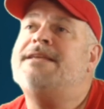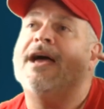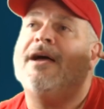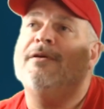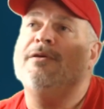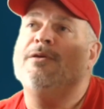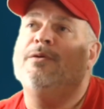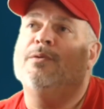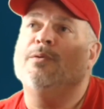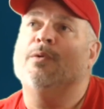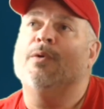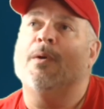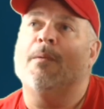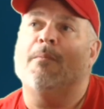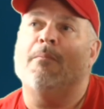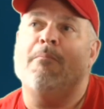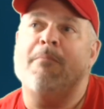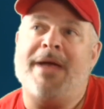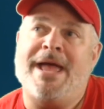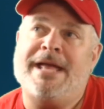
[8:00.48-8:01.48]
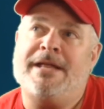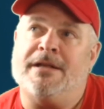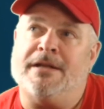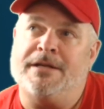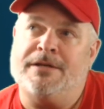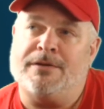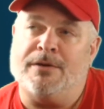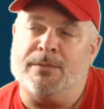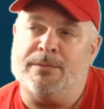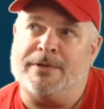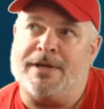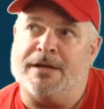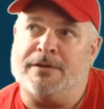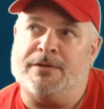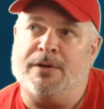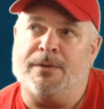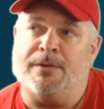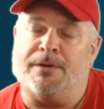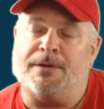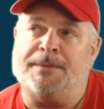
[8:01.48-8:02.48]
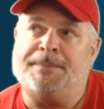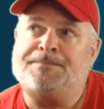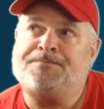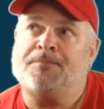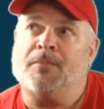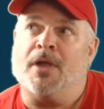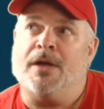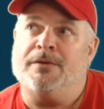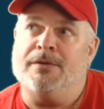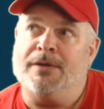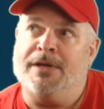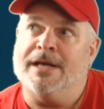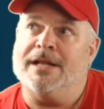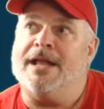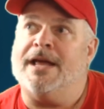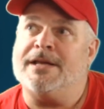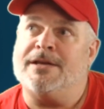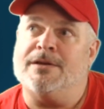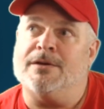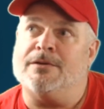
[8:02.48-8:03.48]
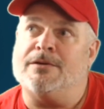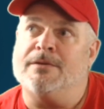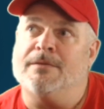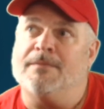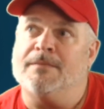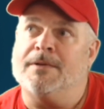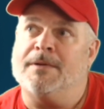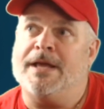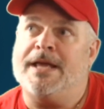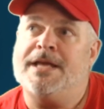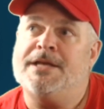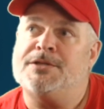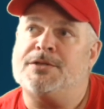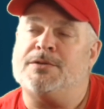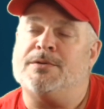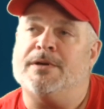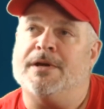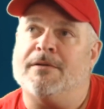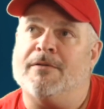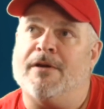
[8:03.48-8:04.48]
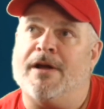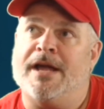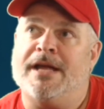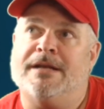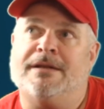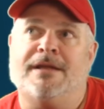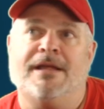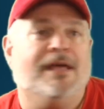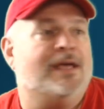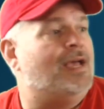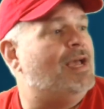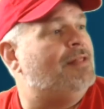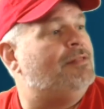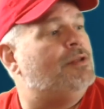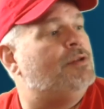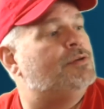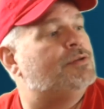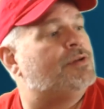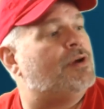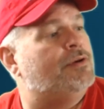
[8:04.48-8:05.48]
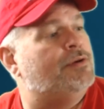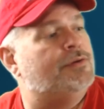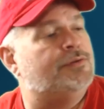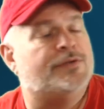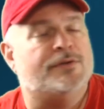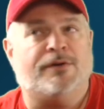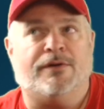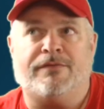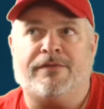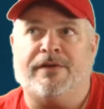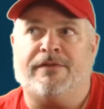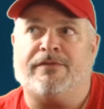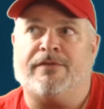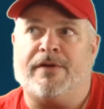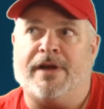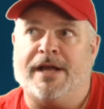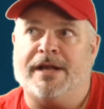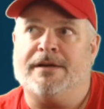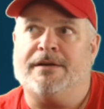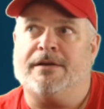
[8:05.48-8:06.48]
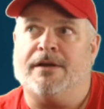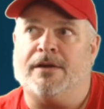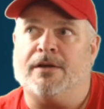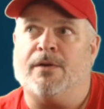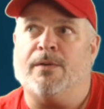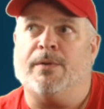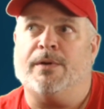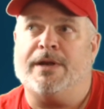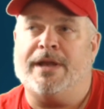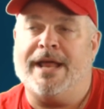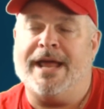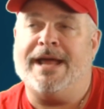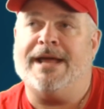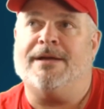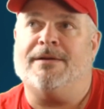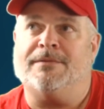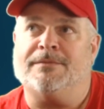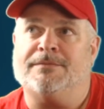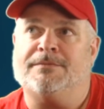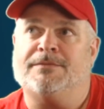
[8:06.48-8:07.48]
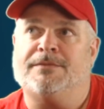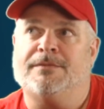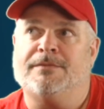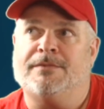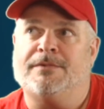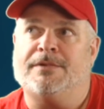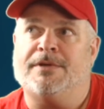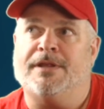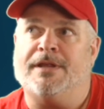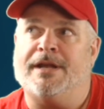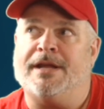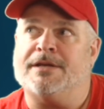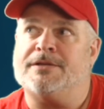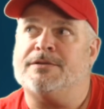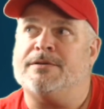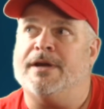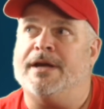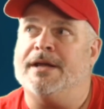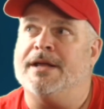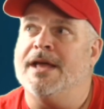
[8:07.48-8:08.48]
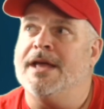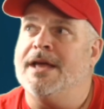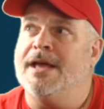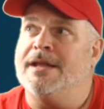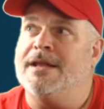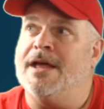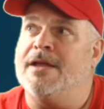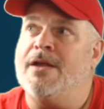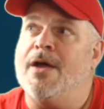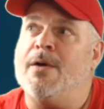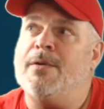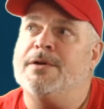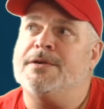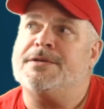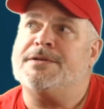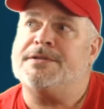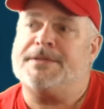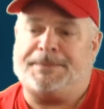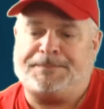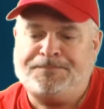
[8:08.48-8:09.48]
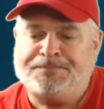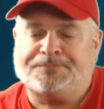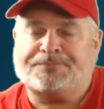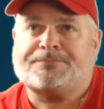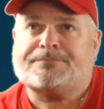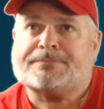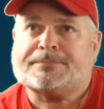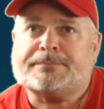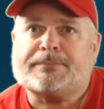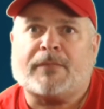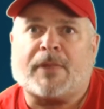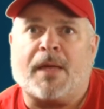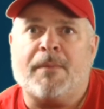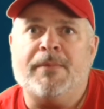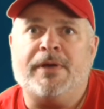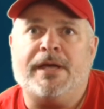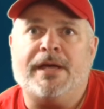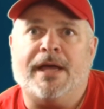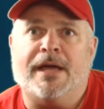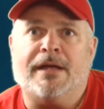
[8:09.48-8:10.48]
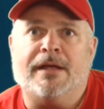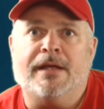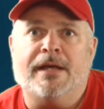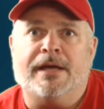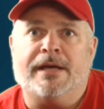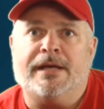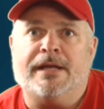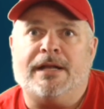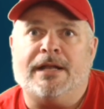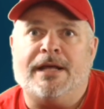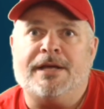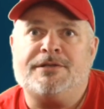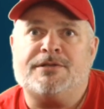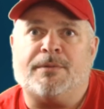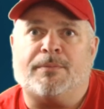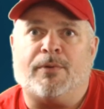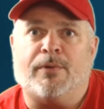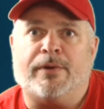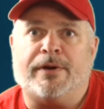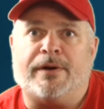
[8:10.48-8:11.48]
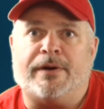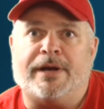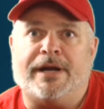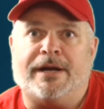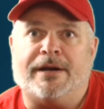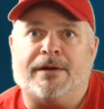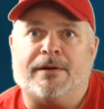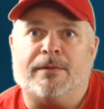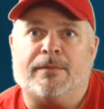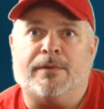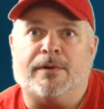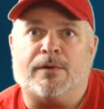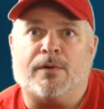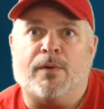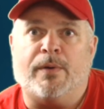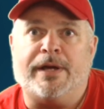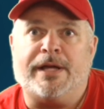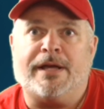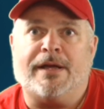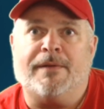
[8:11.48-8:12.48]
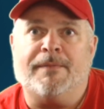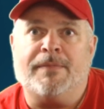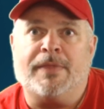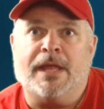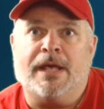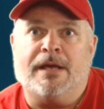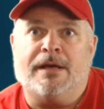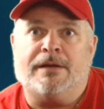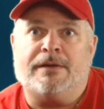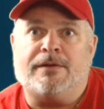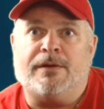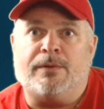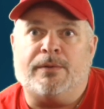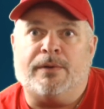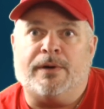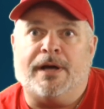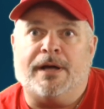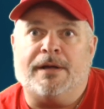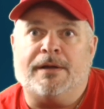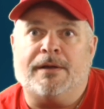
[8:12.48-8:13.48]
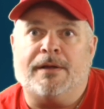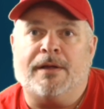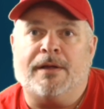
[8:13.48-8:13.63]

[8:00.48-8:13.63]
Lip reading: how you manually tune without a tuner. You get like your E string right, and then you start using your 5th fret and going down to the next string. Now notice, let me get a laser pointer here real quick to